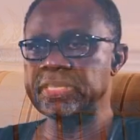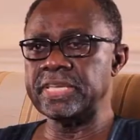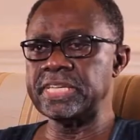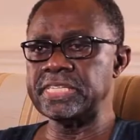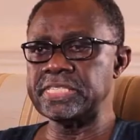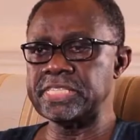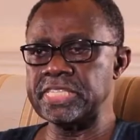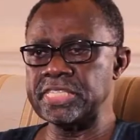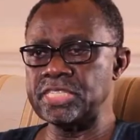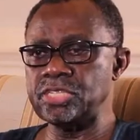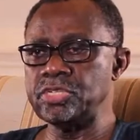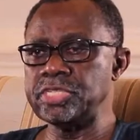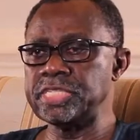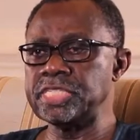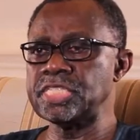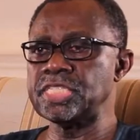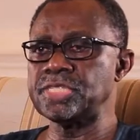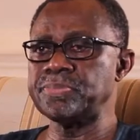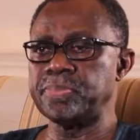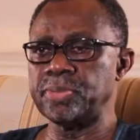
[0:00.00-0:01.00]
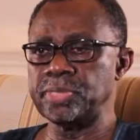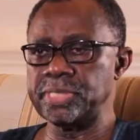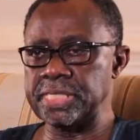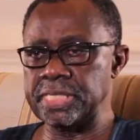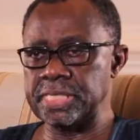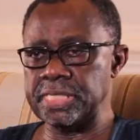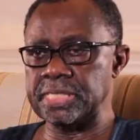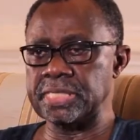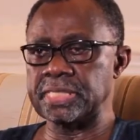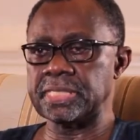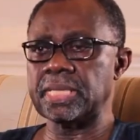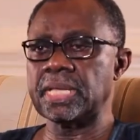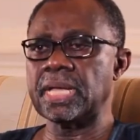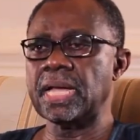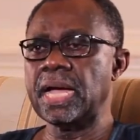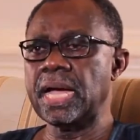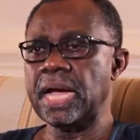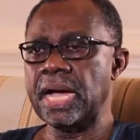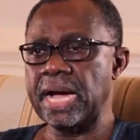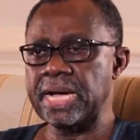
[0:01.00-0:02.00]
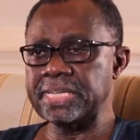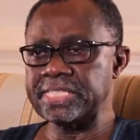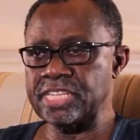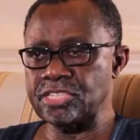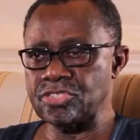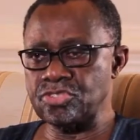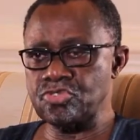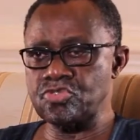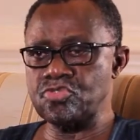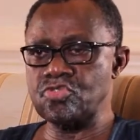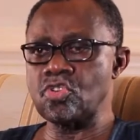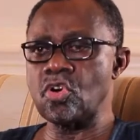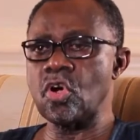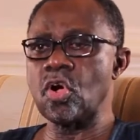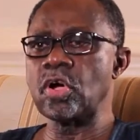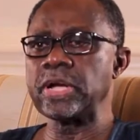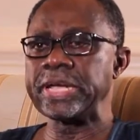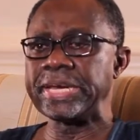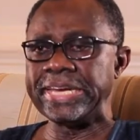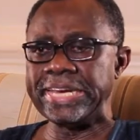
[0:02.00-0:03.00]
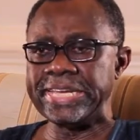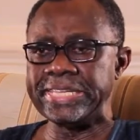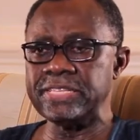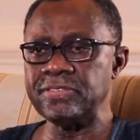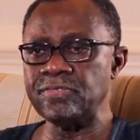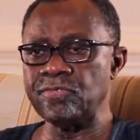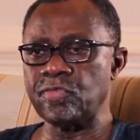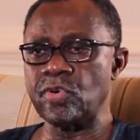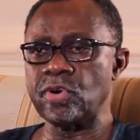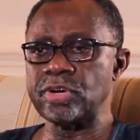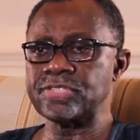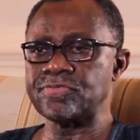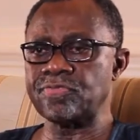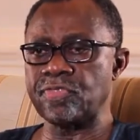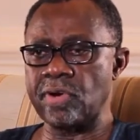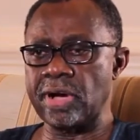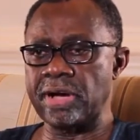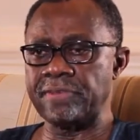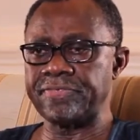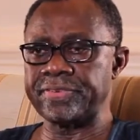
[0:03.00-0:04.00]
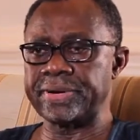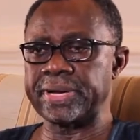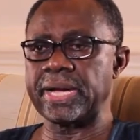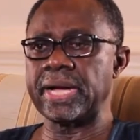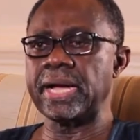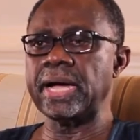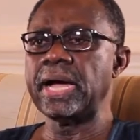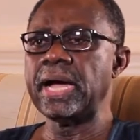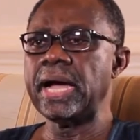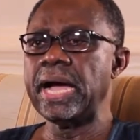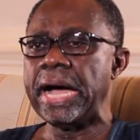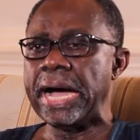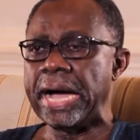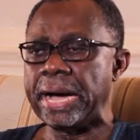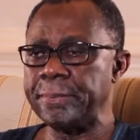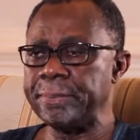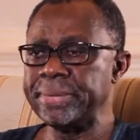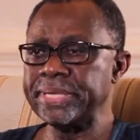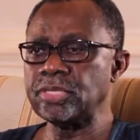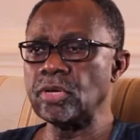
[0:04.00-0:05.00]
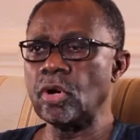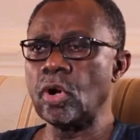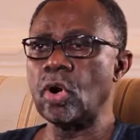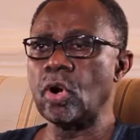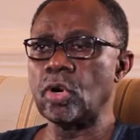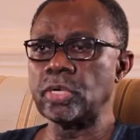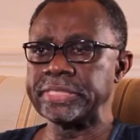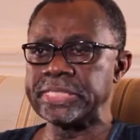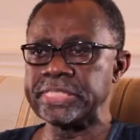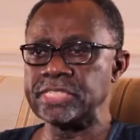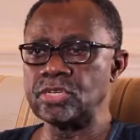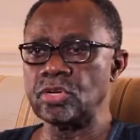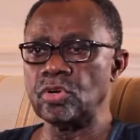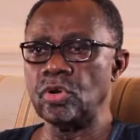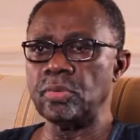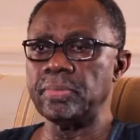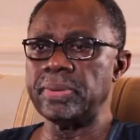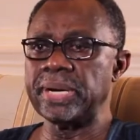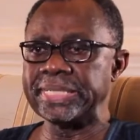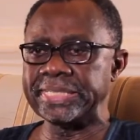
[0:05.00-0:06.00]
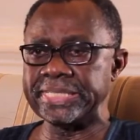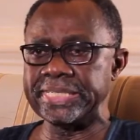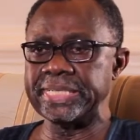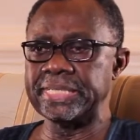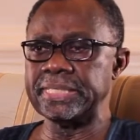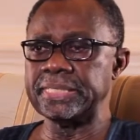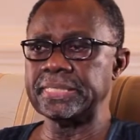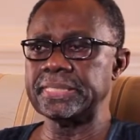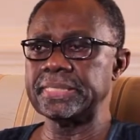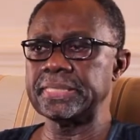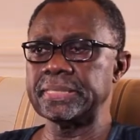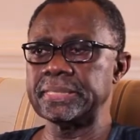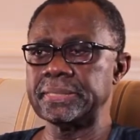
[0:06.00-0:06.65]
the institution's position as a strong leading voice for Africa amid all this global change.